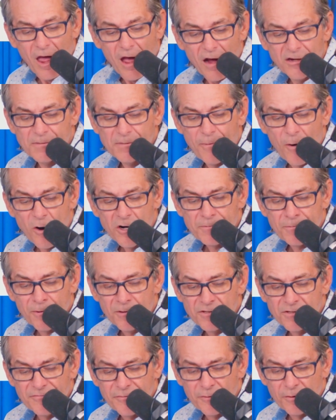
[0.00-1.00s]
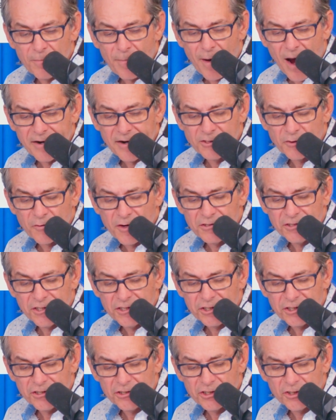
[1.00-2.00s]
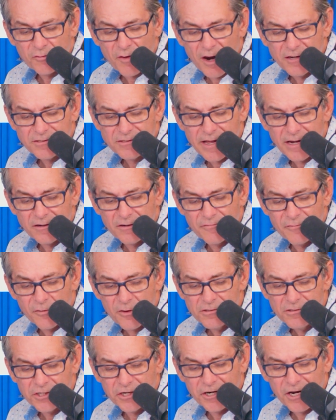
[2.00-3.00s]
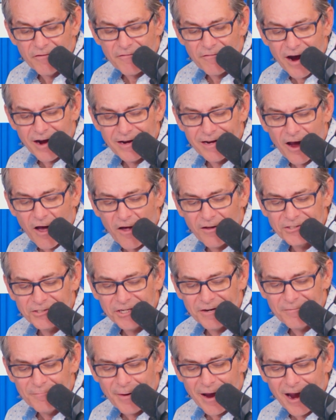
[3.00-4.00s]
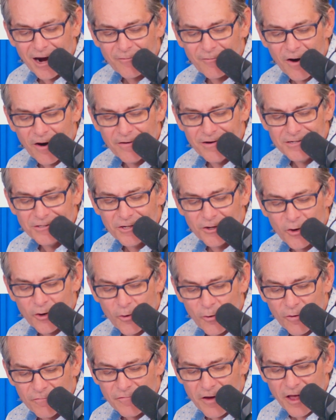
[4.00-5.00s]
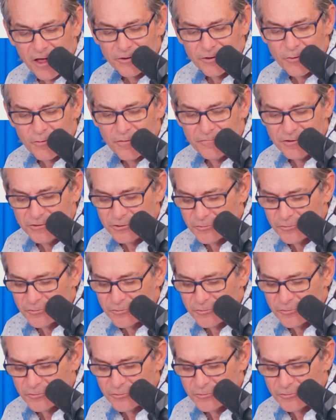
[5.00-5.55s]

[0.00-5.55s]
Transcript: A spokesperson for the Biden transition stressed that diversity of ideology and background is a core value of the